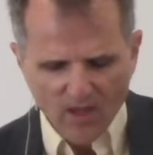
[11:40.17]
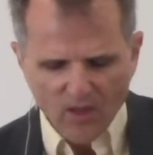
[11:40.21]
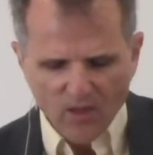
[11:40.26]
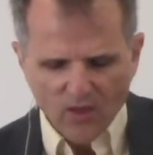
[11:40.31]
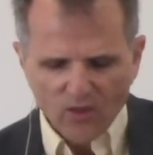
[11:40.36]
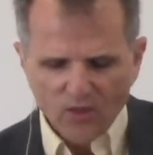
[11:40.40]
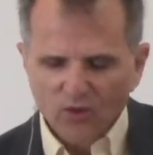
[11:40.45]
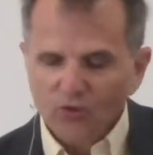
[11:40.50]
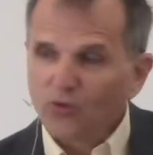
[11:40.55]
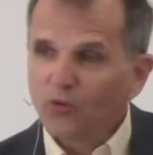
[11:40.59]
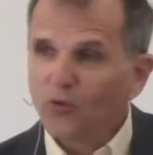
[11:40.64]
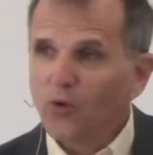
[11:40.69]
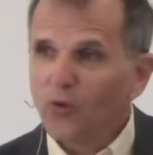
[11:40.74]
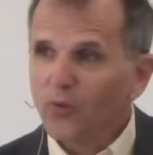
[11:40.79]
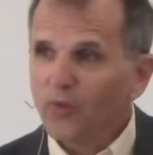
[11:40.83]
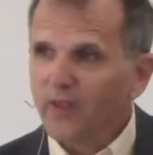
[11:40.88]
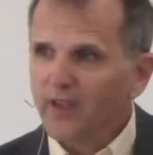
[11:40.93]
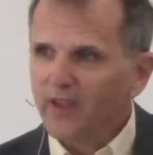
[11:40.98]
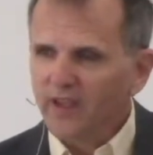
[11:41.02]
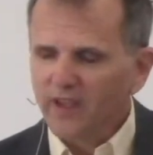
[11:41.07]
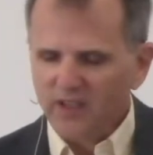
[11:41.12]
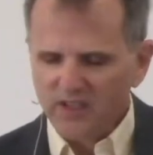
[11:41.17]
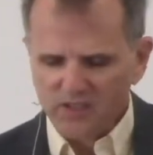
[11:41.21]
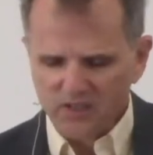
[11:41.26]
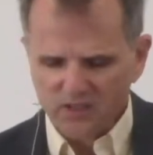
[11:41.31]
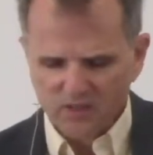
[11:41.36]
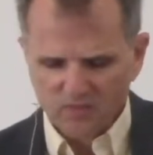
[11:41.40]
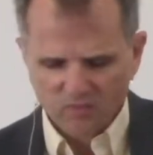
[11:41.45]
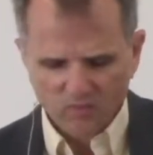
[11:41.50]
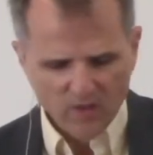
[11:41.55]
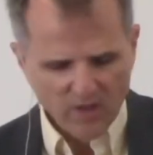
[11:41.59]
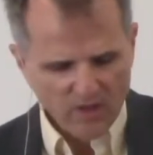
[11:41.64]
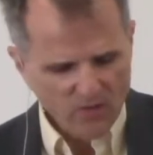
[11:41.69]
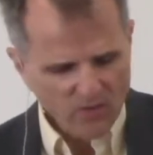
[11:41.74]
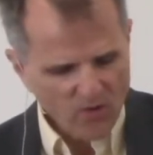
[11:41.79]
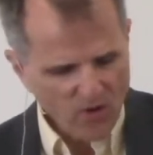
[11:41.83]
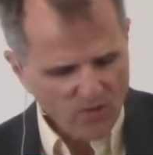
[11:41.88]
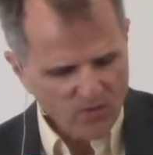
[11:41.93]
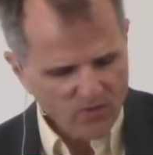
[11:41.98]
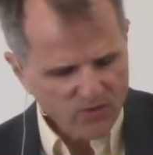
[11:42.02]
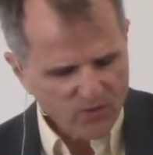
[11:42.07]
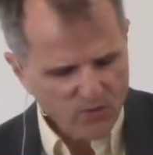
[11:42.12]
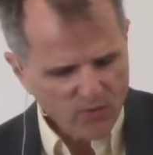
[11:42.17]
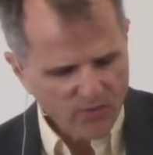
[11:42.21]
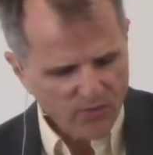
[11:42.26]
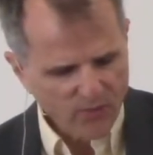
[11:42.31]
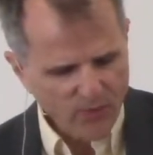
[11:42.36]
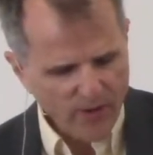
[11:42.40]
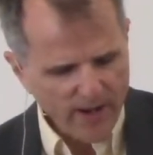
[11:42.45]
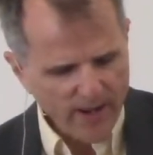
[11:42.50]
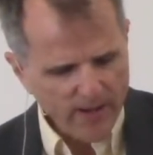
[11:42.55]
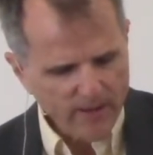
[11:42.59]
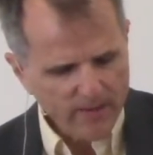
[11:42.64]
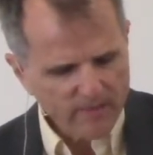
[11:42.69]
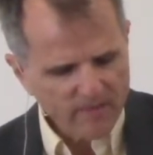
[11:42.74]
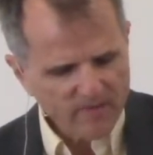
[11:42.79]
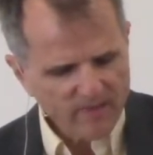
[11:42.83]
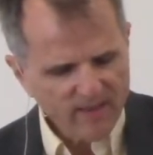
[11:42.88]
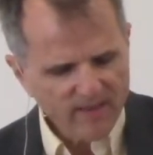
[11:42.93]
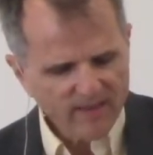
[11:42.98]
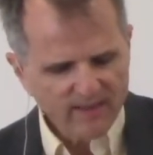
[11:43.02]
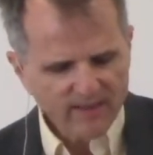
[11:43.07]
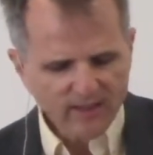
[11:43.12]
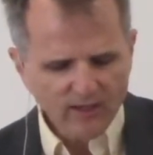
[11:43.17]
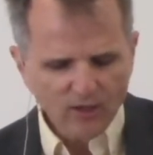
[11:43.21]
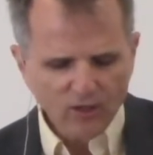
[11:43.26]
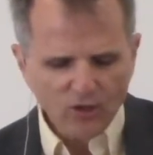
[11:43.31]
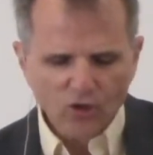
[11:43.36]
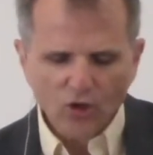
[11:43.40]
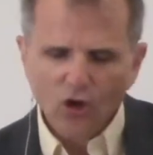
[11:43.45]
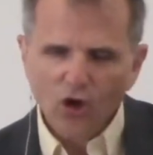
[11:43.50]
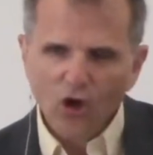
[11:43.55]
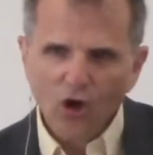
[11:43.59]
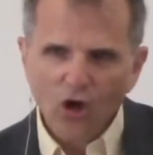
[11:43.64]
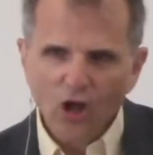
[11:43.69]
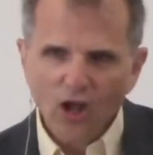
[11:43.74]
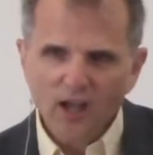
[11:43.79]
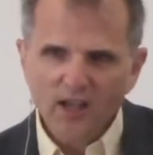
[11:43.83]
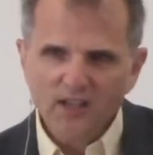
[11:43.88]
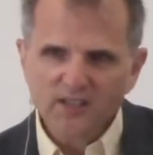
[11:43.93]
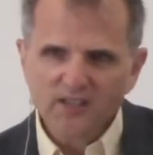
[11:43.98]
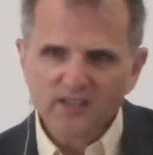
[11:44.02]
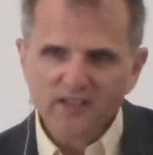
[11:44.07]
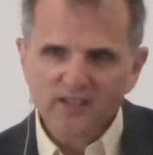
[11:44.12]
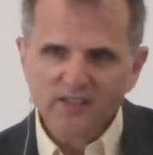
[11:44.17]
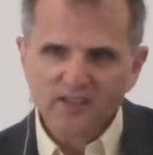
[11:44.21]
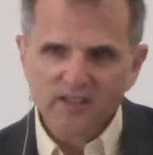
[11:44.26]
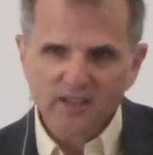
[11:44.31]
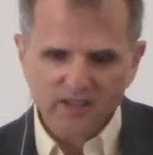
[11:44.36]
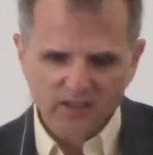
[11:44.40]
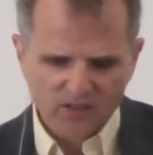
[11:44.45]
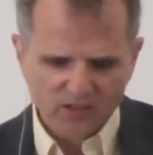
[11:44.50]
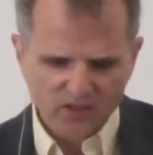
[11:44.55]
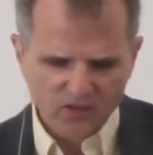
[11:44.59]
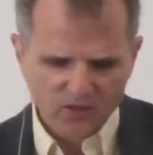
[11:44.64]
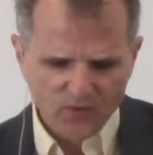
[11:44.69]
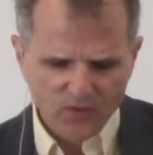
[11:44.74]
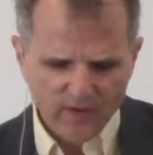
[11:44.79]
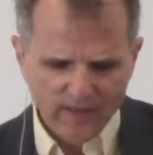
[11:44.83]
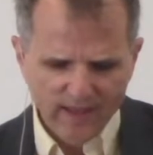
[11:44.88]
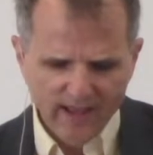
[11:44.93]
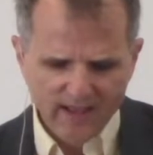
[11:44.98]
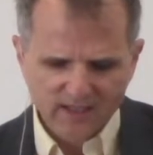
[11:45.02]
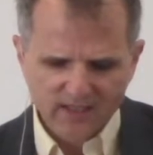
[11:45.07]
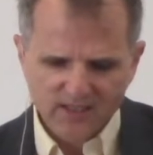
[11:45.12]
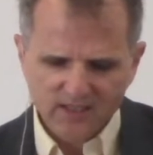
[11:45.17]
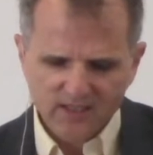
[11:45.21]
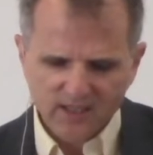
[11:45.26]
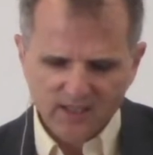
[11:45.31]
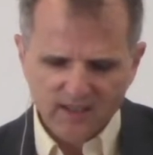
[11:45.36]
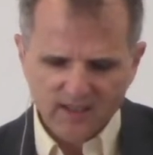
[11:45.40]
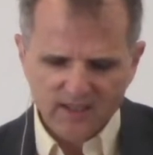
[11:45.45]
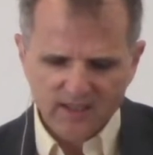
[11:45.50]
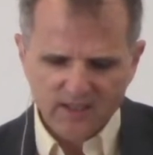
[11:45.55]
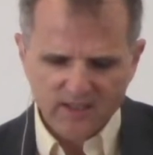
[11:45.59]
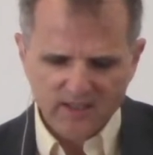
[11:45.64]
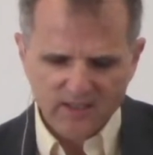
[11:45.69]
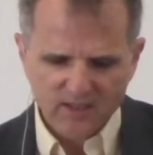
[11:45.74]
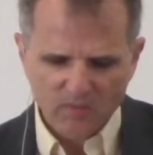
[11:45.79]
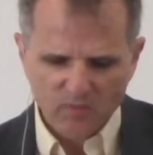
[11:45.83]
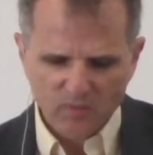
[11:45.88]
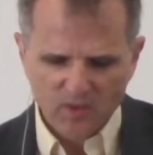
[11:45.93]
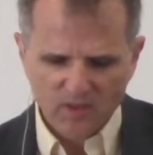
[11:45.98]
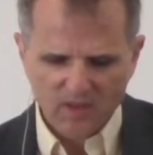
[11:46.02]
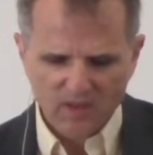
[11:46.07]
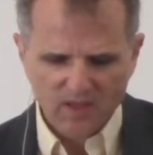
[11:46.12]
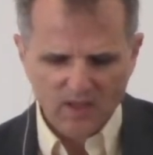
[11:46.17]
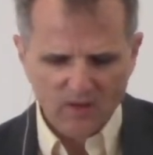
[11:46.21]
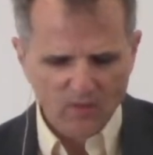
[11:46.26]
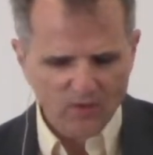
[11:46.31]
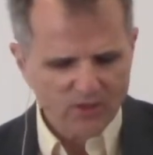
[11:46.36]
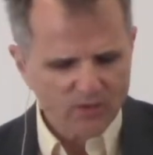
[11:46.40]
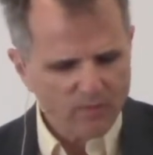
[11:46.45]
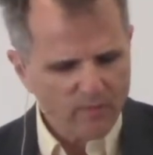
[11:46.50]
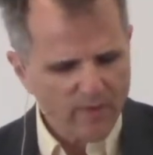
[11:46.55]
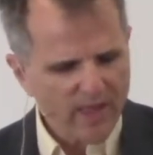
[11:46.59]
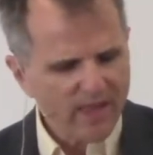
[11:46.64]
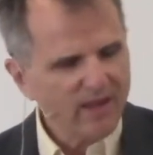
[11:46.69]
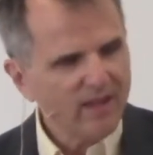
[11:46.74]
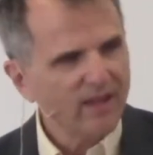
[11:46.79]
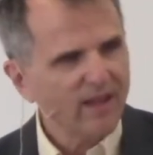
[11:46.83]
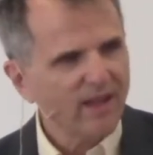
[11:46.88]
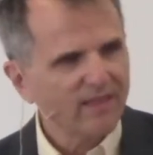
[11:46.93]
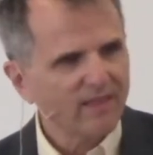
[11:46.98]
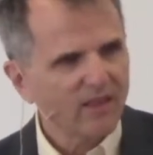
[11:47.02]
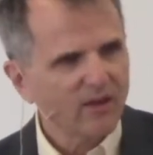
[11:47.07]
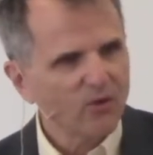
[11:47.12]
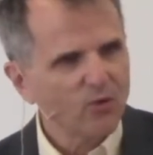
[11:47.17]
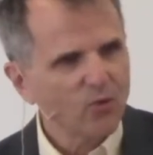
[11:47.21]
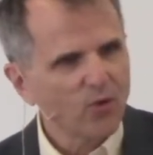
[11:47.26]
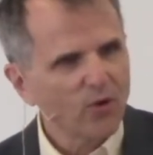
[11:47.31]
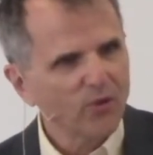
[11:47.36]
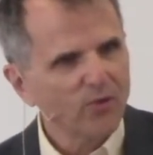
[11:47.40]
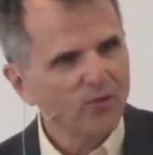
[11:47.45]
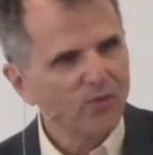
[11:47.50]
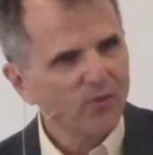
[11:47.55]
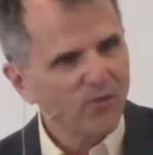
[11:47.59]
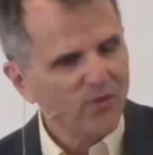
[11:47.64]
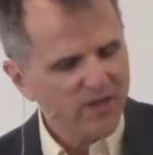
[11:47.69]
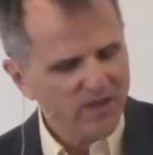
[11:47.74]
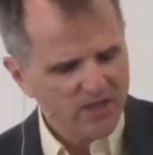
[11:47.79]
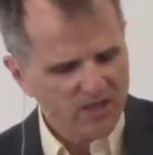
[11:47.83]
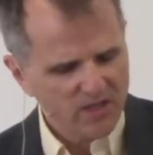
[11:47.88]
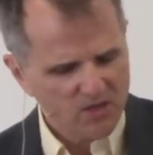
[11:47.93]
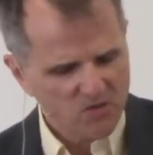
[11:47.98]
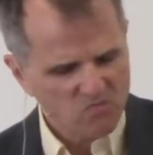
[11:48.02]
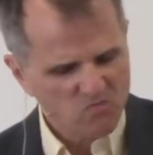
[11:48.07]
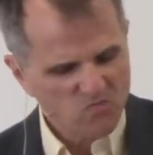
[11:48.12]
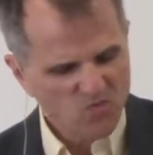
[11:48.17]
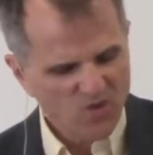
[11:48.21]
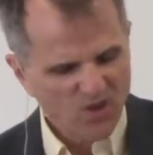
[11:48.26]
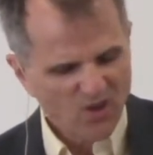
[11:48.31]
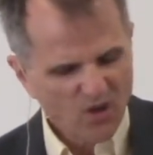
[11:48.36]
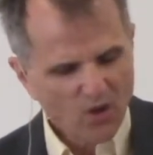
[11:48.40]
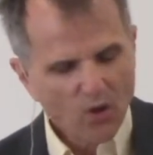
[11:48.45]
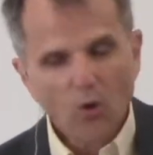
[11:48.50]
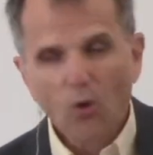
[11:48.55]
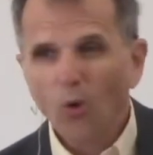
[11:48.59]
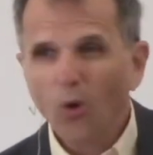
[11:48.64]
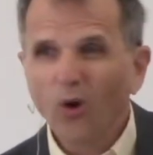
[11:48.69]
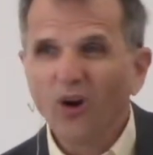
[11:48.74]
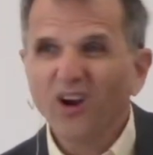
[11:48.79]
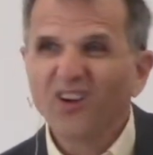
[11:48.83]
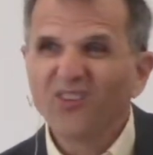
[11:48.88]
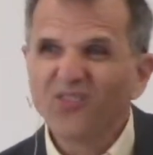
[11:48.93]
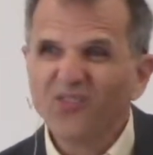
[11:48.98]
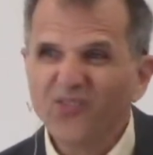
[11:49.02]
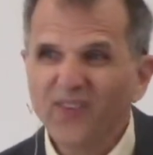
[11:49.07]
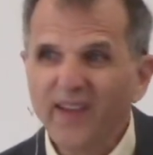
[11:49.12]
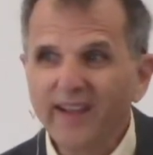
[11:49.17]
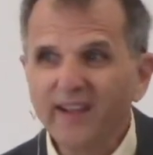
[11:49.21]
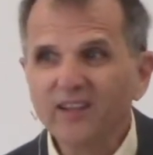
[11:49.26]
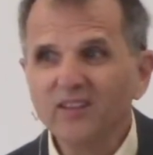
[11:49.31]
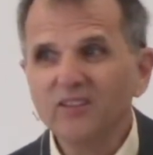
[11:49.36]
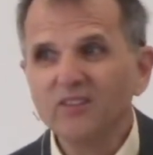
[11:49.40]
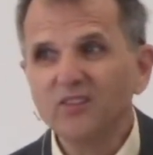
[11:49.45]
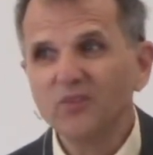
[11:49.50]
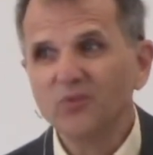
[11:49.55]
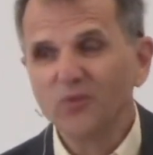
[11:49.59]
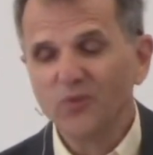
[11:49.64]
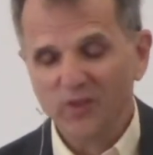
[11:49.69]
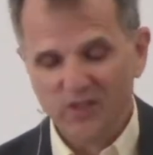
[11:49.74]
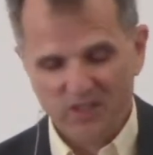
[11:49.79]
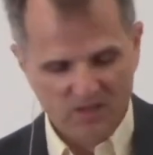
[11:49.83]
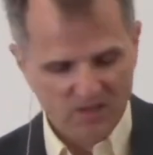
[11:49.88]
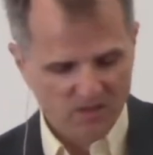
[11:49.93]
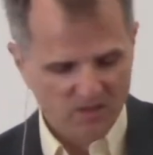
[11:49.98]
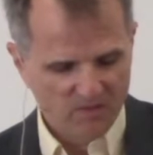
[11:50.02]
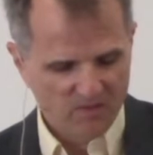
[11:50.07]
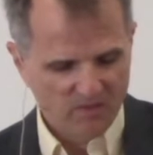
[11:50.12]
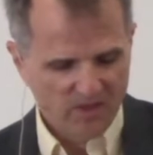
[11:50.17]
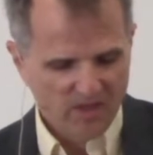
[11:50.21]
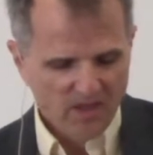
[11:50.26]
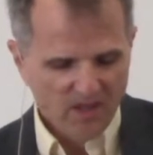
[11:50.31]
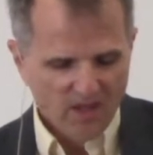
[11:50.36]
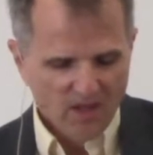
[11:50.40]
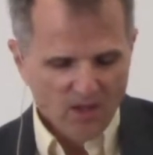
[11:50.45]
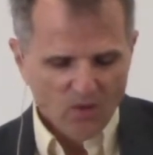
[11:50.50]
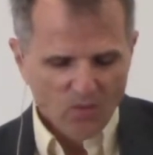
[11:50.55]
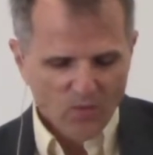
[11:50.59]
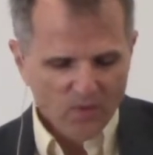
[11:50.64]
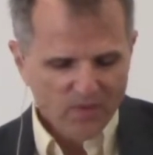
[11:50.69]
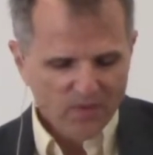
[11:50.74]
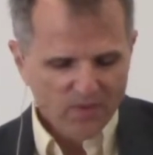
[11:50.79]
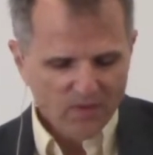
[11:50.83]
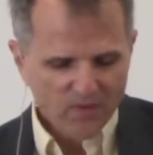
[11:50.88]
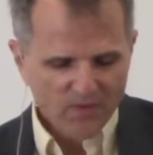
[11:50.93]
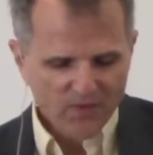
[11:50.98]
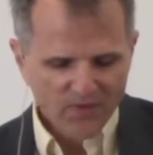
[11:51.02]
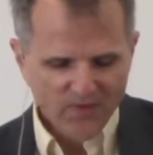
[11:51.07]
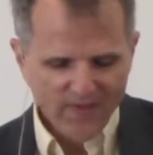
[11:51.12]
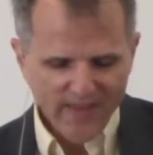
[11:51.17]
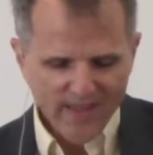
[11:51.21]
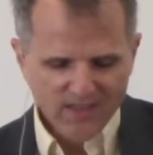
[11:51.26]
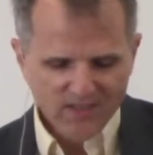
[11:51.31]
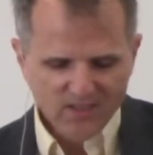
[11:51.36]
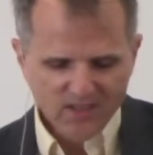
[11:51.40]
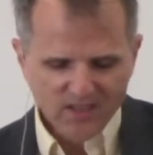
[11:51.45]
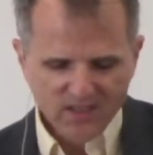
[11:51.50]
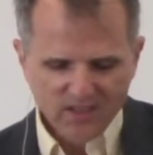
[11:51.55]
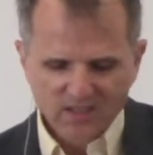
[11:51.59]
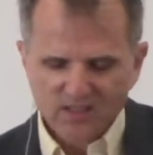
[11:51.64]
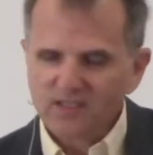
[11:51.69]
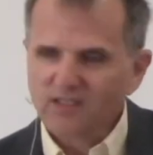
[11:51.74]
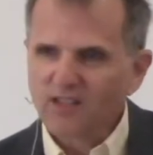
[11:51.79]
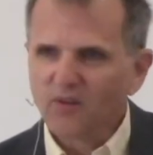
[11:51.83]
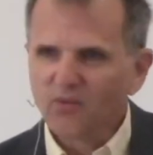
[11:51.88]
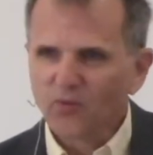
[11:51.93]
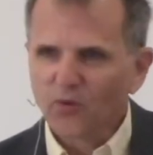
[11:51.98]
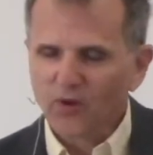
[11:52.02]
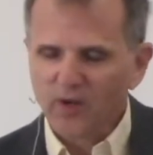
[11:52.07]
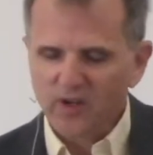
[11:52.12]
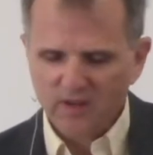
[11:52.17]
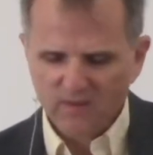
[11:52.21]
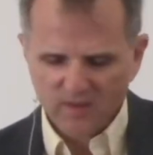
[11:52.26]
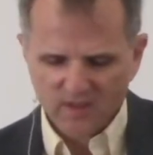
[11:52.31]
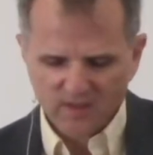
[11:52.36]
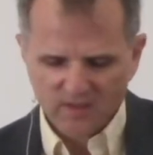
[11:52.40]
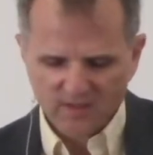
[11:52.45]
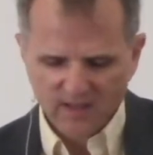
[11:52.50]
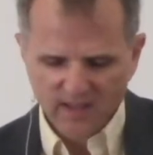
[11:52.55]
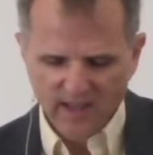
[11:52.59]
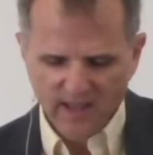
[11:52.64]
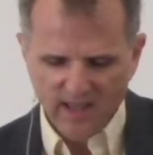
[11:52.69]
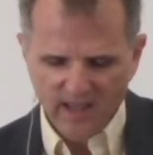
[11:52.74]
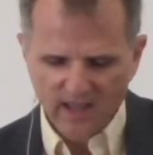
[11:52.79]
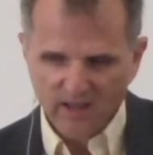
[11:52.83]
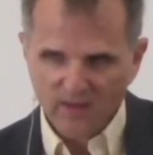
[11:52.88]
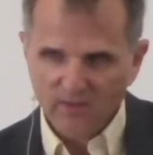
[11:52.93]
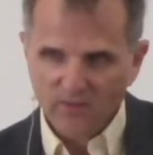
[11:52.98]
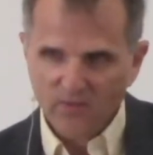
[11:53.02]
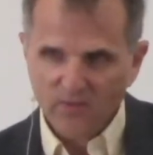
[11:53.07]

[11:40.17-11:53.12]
The truth is, he wrote to a friend, that little cause exists for that sickly sympathy which many at the North feel, or affect to feel, with the fancied suffering of the slave.